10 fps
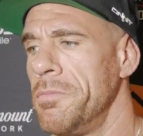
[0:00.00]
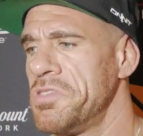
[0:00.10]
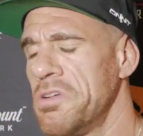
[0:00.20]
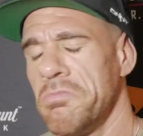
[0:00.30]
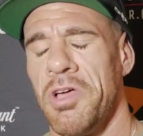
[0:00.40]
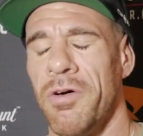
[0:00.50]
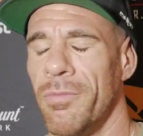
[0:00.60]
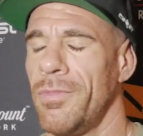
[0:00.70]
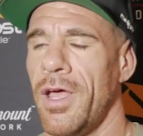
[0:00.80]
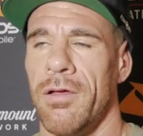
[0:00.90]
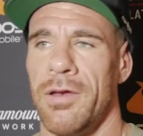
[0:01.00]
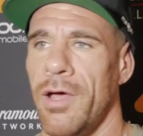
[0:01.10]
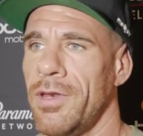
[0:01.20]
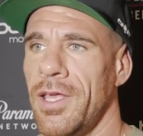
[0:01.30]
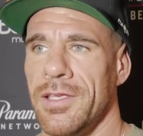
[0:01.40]
So no,
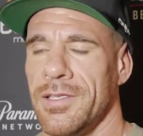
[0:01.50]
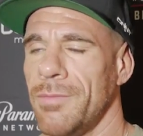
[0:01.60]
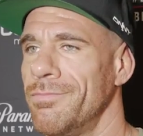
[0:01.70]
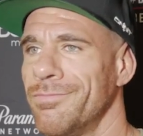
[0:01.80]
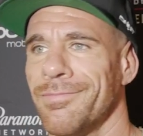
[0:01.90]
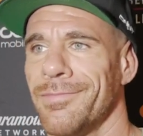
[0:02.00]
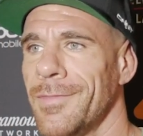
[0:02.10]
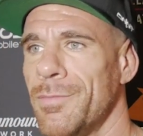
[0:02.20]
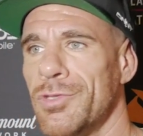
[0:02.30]
nowadays I'm